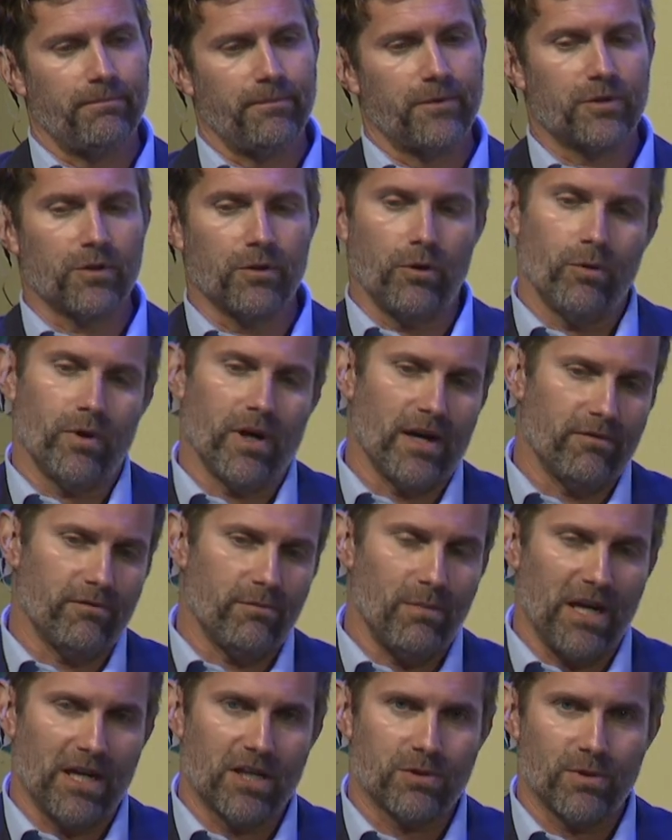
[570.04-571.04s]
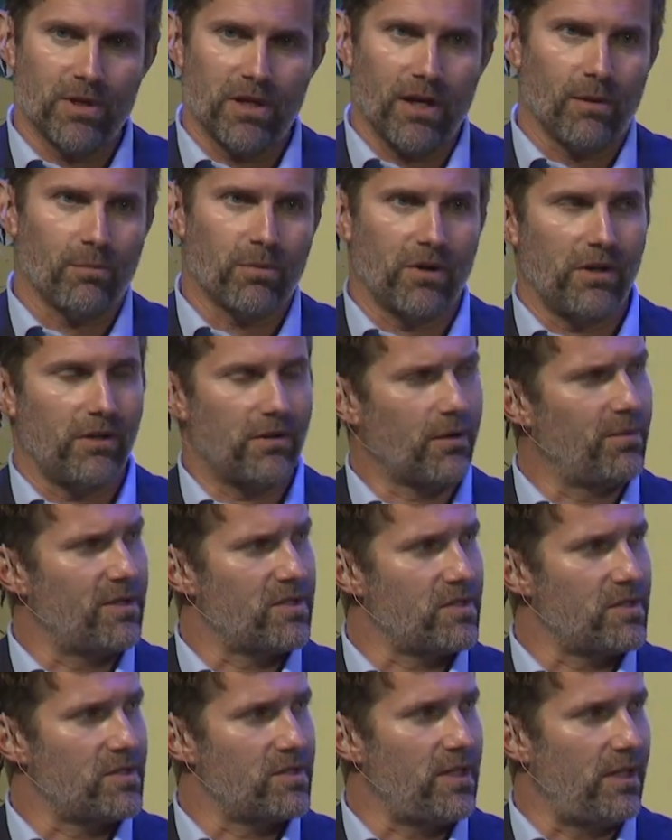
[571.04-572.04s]
so you have management operating the
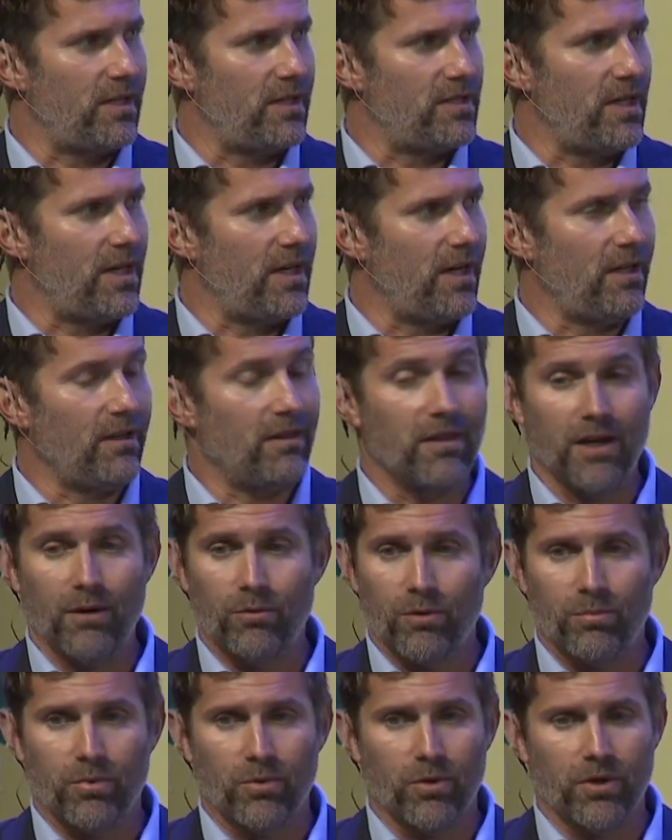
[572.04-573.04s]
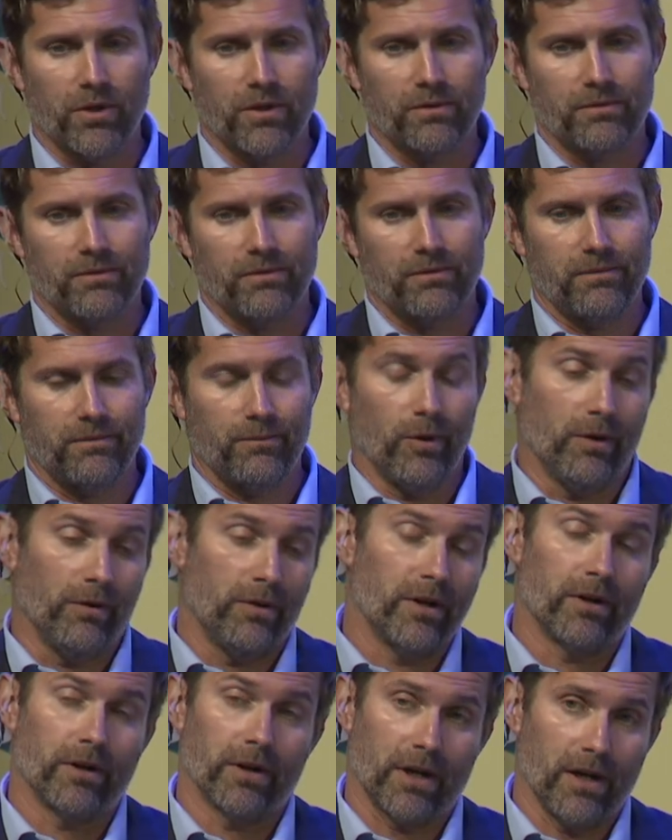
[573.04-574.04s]
business day to day. They report, well,
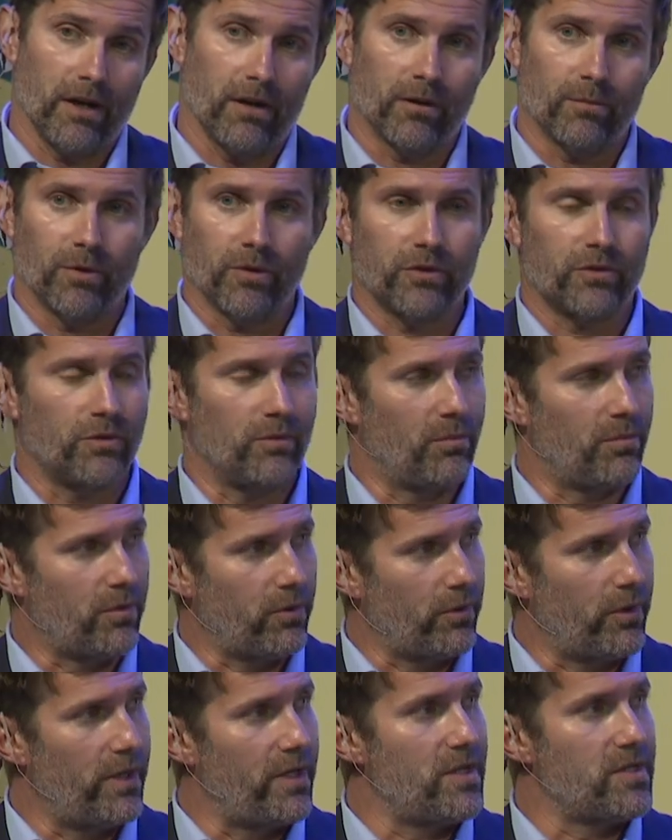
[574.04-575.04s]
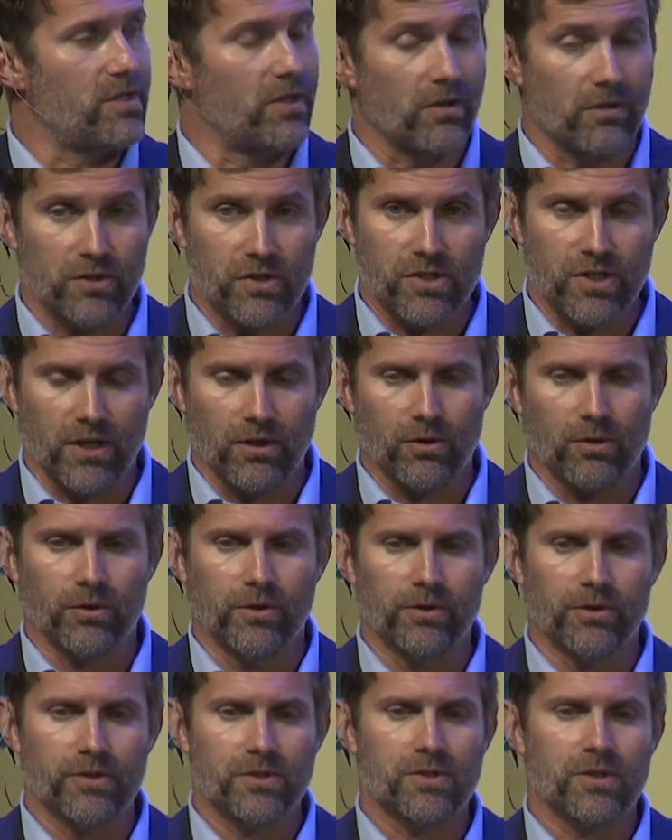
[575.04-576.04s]
they're accountable to employees and other
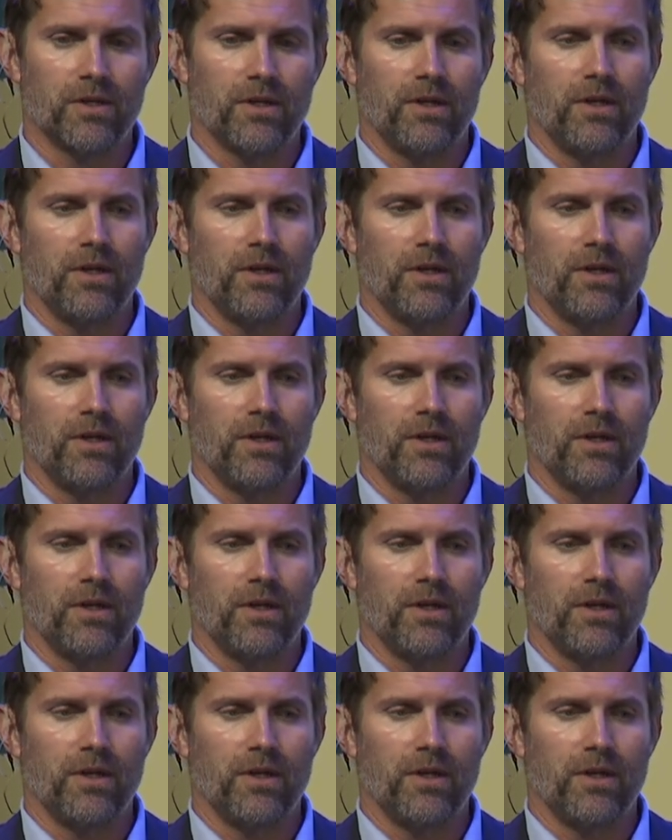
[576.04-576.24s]
stakeholders.